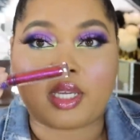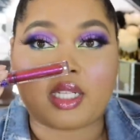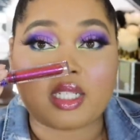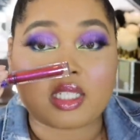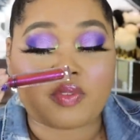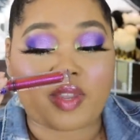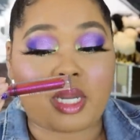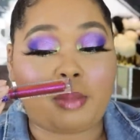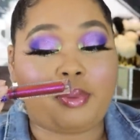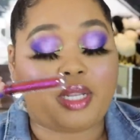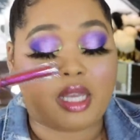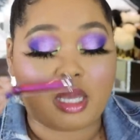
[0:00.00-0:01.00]
It looks very
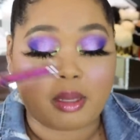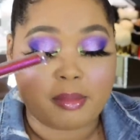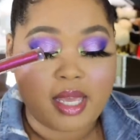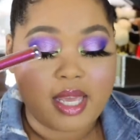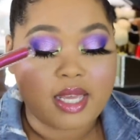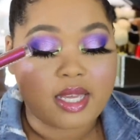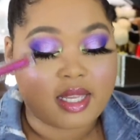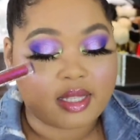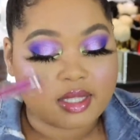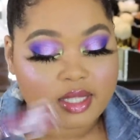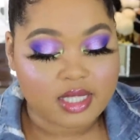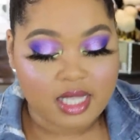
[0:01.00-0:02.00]
plum in
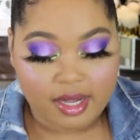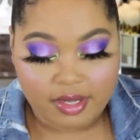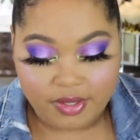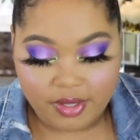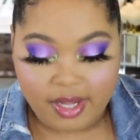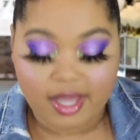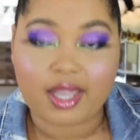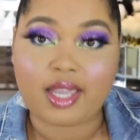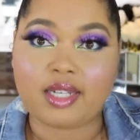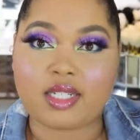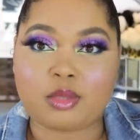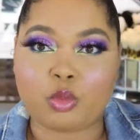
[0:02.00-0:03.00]
the container
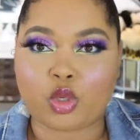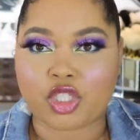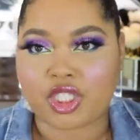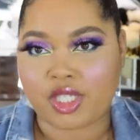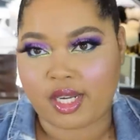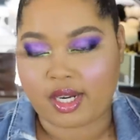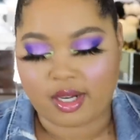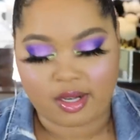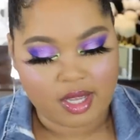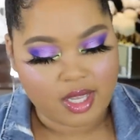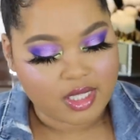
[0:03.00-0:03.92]
and it's more sheer.